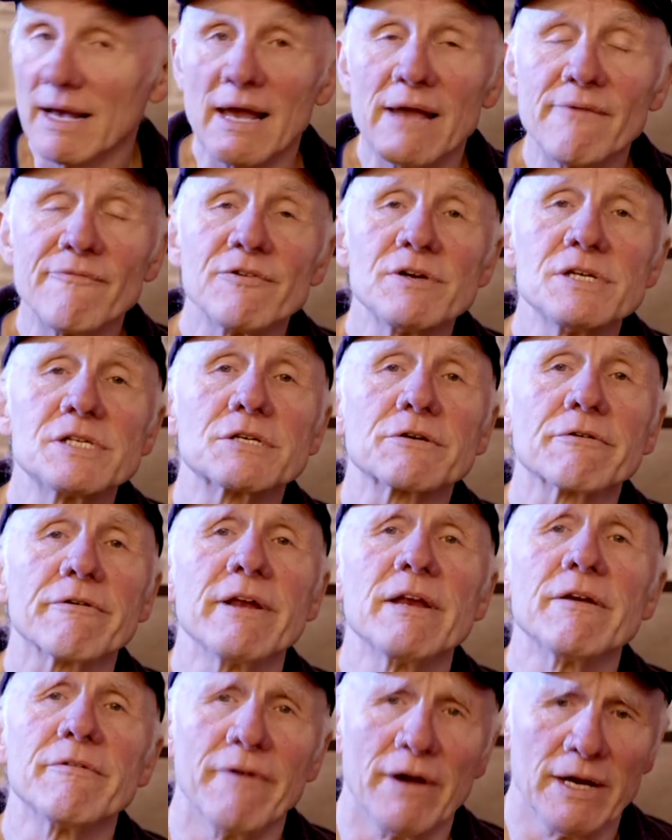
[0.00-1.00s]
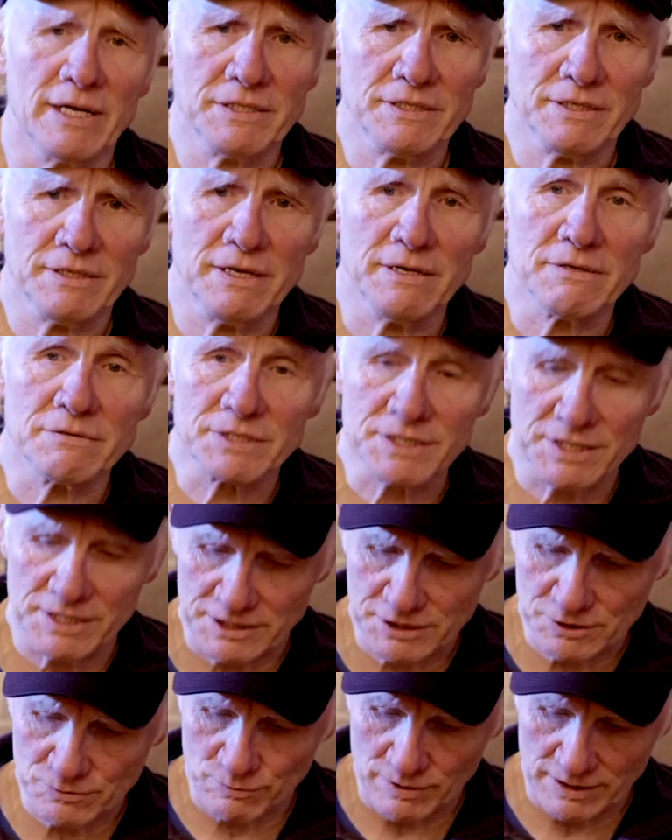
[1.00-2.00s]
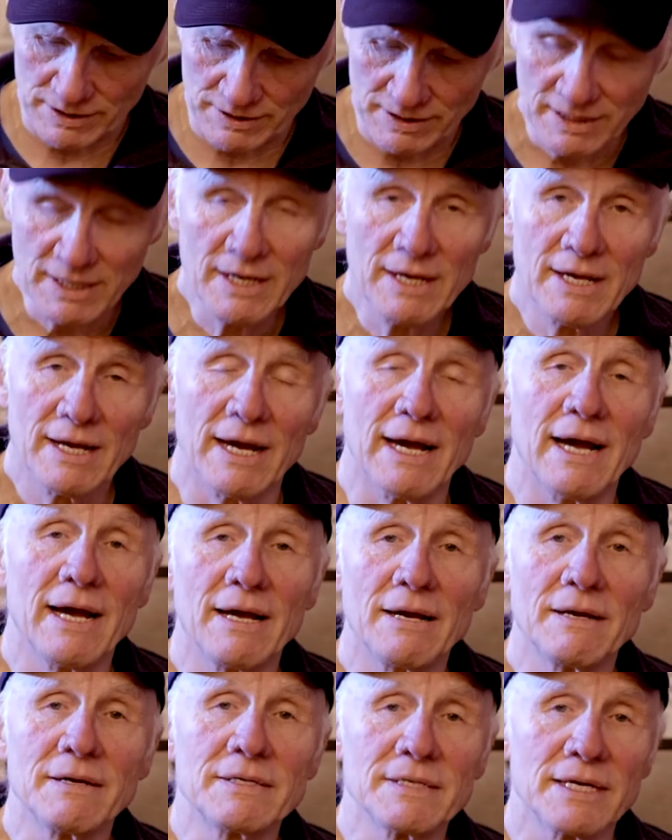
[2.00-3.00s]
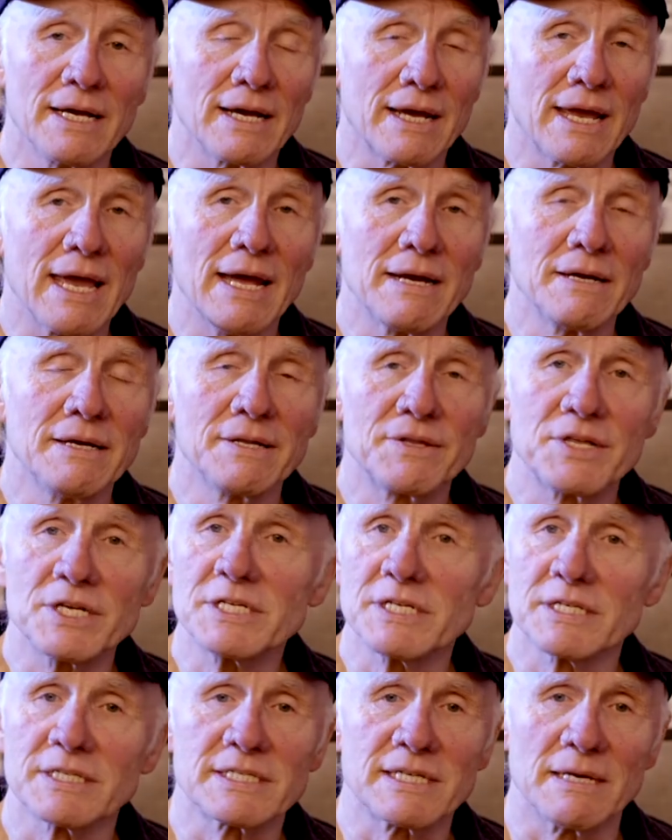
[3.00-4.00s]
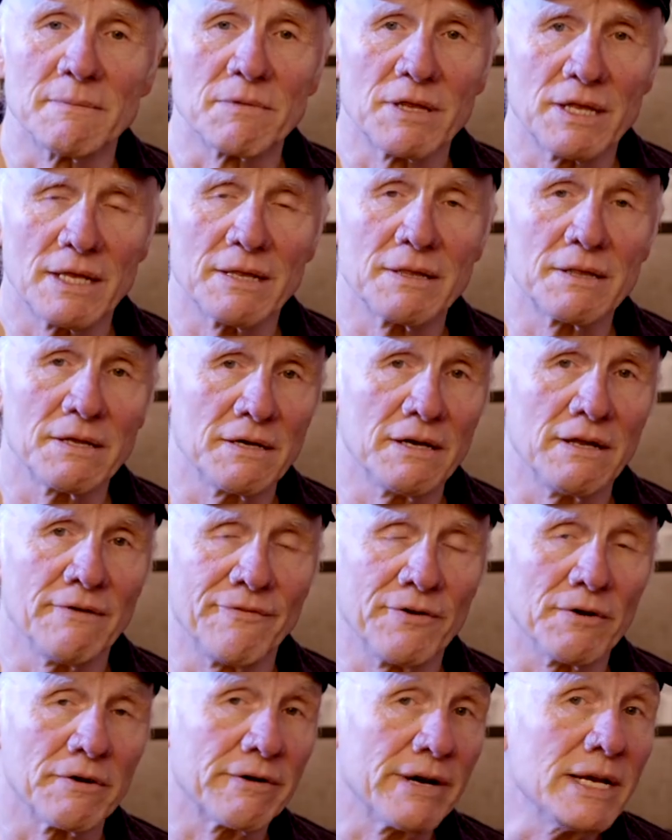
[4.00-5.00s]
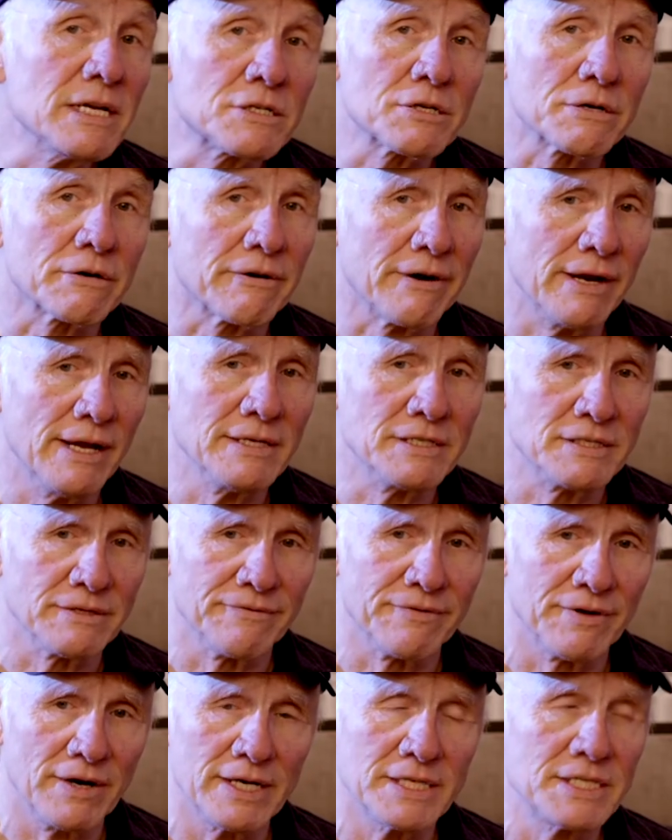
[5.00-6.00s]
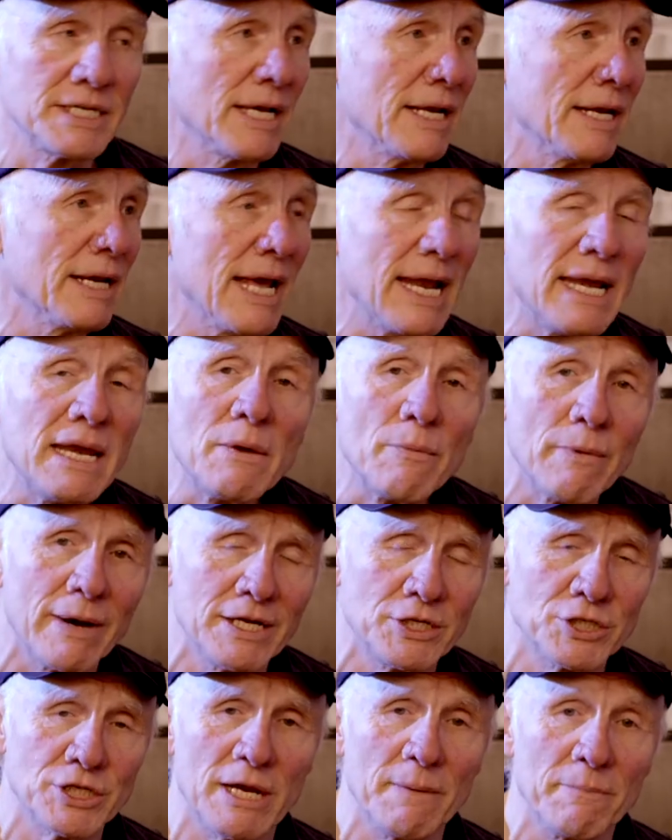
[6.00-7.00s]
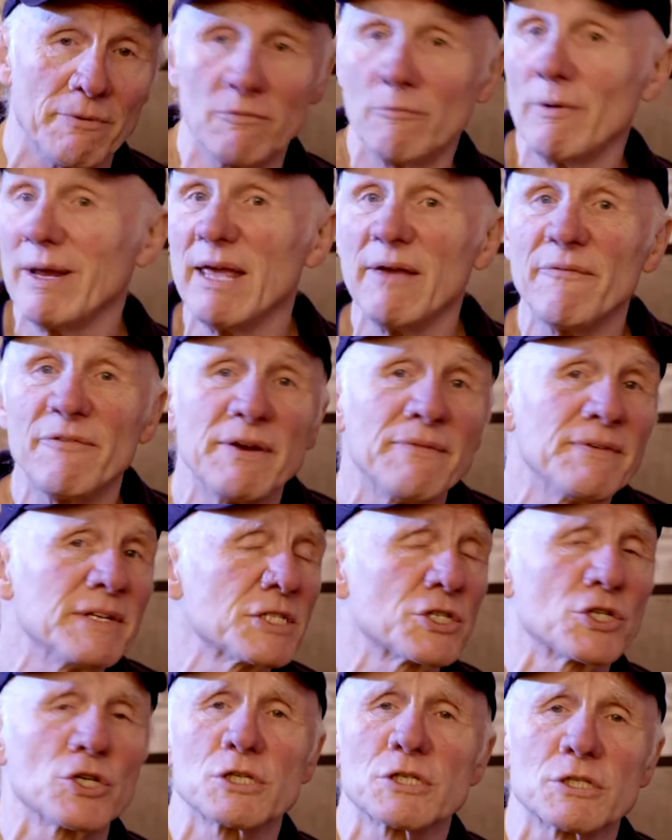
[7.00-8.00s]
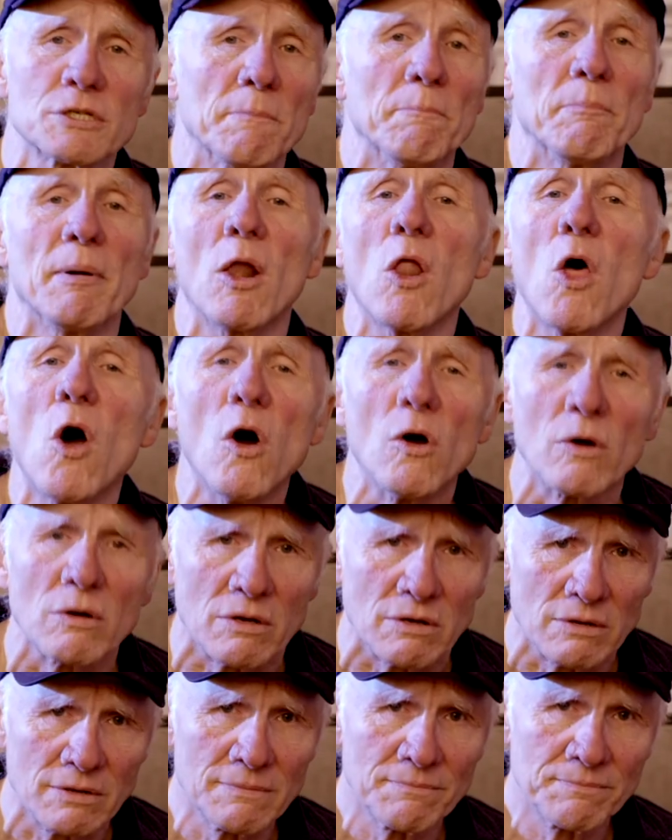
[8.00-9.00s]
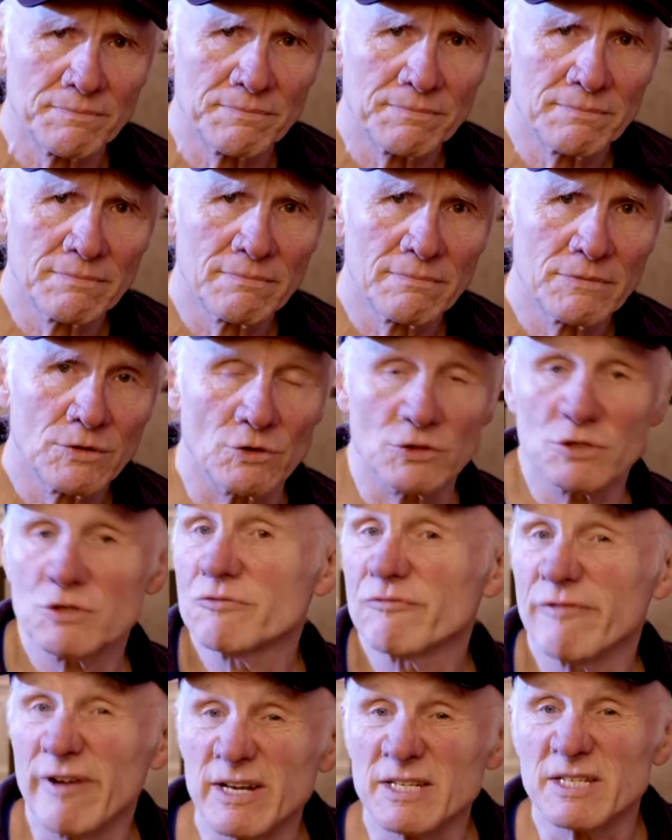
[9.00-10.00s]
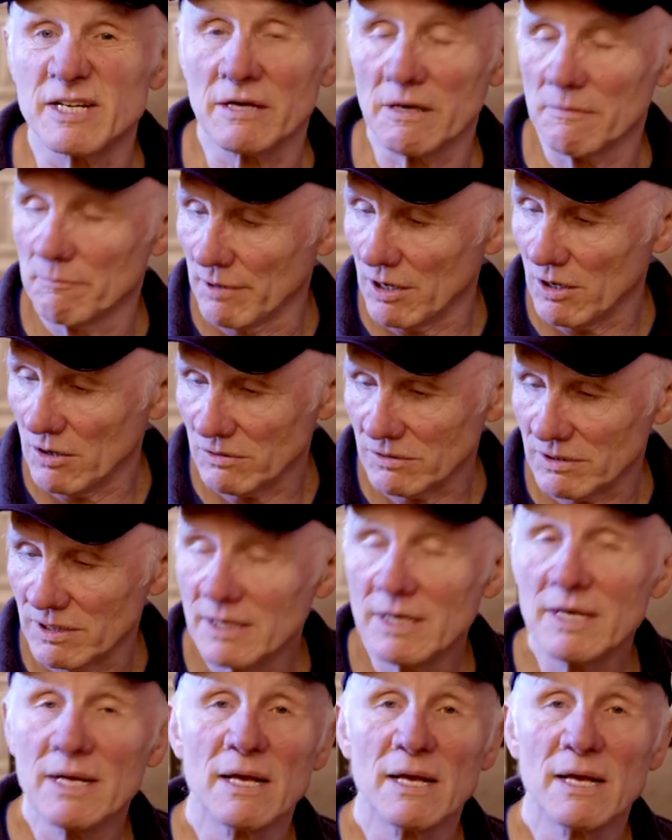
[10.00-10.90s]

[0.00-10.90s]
Every screenwriter knows this one. And again, this is something that if you're into creative writing in any way, shape, or even if it's just a blog, you're just writing a blog.